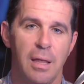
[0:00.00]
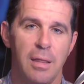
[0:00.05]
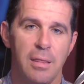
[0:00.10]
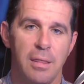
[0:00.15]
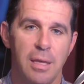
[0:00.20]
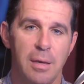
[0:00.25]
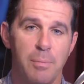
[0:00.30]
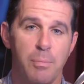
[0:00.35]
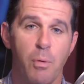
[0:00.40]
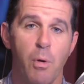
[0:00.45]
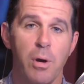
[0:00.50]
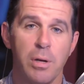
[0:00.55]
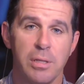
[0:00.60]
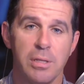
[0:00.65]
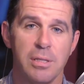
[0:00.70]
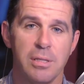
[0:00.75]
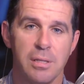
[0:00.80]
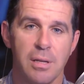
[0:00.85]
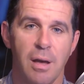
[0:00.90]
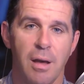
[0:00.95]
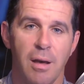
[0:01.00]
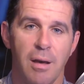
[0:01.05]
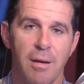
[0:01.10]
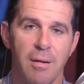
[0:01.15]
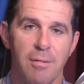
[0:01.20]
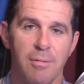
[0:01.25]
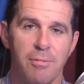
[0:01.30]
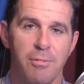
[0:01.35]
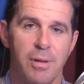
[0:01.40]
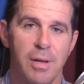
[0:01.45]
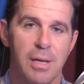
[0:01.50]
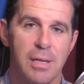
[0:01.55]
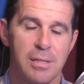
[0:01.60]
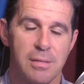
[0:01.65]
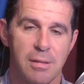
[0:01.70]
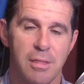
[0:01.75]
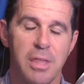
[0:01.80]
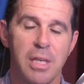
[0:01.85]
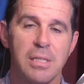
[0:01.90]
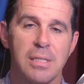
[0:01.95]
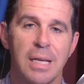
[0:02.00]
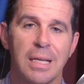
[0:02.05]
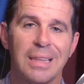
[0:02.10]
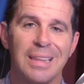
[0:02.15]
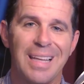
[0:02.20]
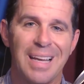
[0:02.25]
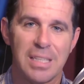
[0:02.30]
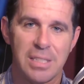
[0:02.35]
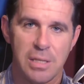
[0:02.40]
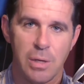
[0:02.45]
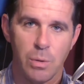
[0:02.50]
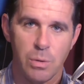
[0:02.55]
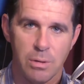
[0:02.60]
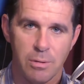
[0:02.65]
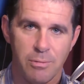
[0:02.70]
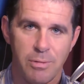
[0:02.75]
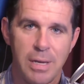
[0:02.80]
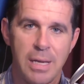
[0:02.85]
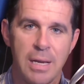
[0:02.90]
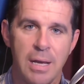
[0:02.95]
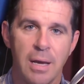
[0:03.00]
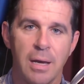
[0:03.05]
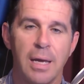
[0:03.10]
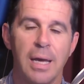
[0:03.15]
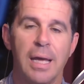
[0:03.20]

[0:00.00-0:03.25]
the importance of things like Lectio Divina